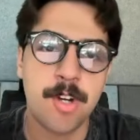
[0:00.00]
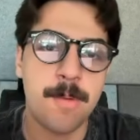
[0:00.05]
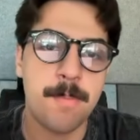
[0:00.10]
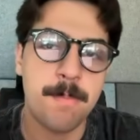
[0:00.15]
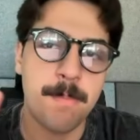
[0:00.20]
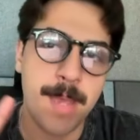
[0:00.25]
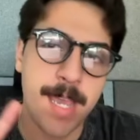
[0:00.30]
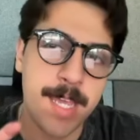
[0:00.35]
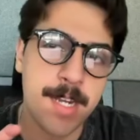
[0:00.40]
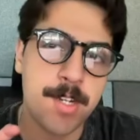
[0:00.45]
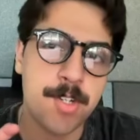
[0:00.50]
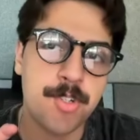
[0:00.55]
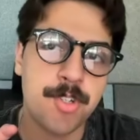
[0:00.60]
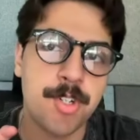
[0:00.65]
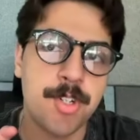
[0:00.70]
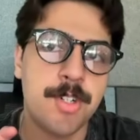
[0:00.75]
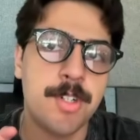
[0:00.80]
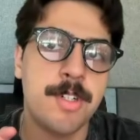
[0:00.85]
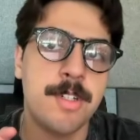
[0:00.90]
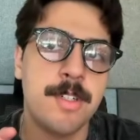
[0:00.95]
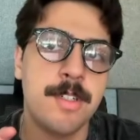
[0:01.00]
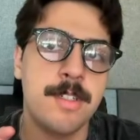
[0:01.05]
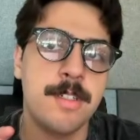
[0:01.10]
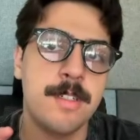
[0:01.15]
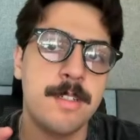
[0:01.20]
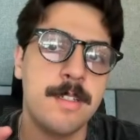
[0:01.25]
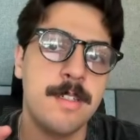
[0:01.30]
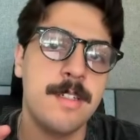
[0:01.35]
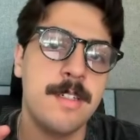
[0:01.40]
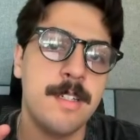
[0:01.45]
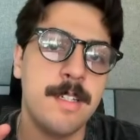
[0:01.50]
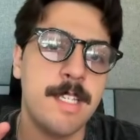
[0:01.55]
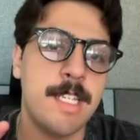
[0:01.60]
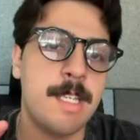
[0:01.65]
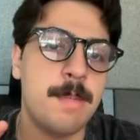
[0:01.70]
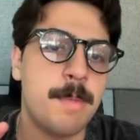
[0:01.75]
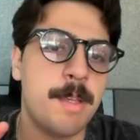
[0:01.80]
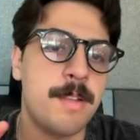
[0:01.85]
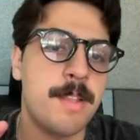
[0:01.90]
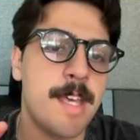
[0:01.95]
manager
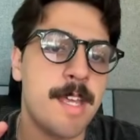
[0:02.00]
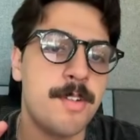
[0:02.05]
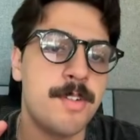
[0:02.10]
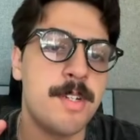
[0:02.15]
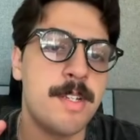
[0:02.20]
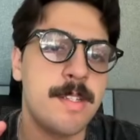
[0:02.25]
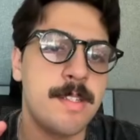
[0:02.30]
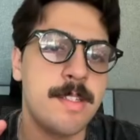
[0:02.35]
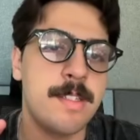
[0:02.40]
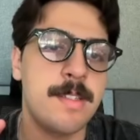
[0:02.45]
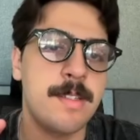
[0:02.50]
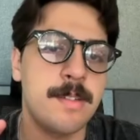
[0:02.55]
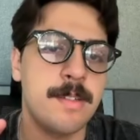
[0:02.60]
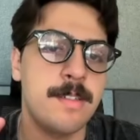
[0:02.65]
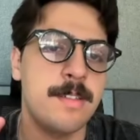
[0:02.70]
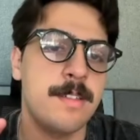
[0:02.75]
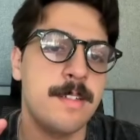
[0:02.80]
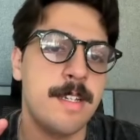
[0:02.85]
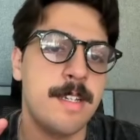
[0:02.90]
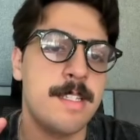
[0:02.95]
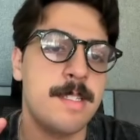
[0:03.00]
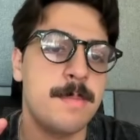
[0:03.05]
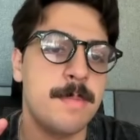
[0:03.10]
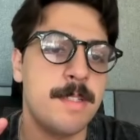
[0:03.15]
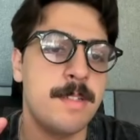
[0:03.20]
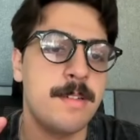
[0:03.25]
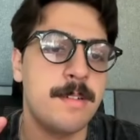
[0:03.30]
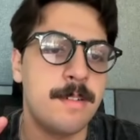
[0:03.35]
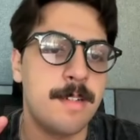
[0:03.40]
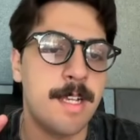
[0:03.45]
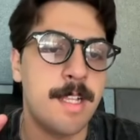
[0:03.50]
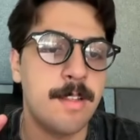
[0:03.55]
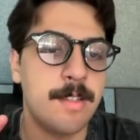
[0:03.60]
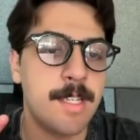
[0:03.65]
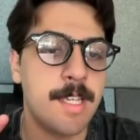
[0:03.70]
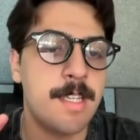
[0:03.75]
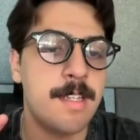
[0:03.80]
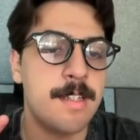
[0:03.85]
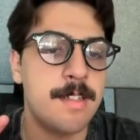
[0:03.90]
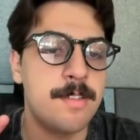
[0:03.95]
email address has been
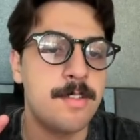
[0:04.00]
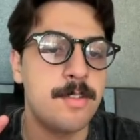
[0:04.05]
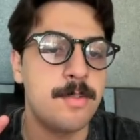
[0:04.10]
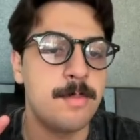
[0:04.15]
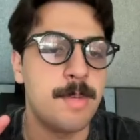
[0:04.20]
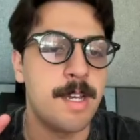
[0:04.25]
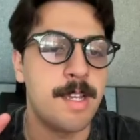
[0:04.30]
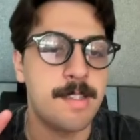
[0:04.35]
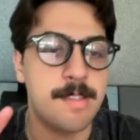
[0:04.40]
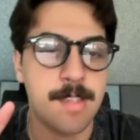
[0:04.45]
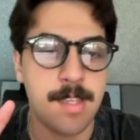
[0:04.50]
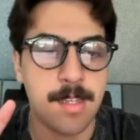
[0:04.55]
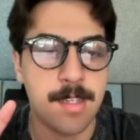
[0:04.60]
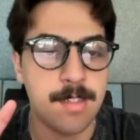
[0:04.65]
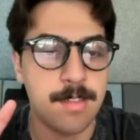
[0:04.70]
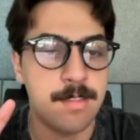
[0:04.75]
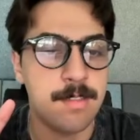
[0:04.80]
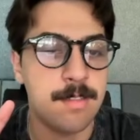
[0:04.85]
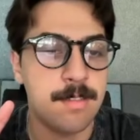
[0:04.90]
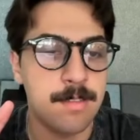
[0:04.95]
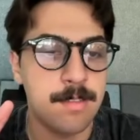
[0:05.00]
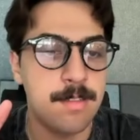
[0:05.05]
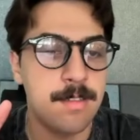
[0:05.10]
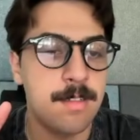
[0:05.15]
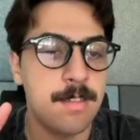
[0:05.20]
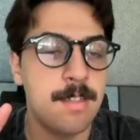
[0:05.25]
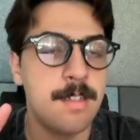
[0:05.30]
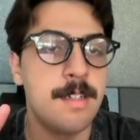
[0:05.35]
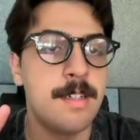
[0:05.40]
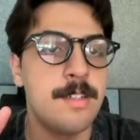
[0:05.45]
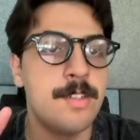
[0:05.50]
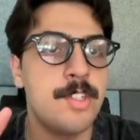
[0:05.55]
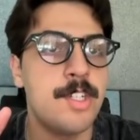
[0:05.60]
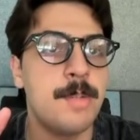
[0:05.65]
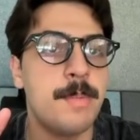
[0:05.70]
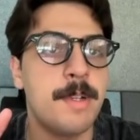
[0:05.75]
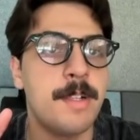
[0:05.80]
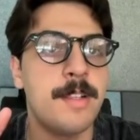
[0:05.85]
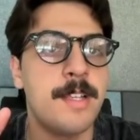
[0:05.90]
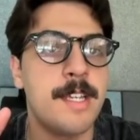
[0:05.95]
allocated to my second Gmail